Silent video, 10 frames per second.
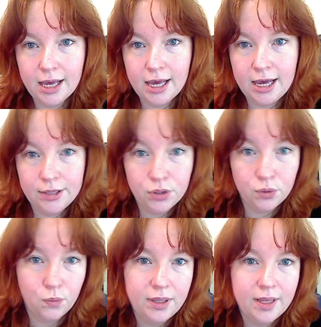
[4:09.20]
And the
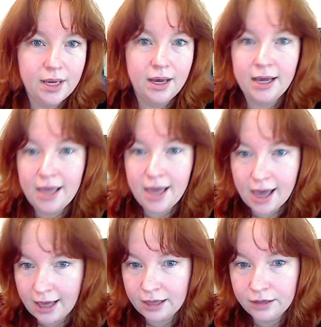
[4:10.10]
one that I
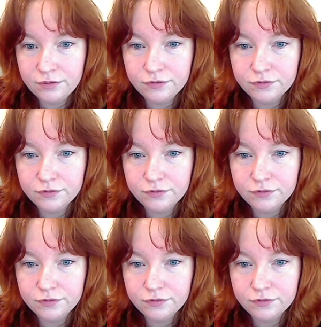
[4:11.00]
have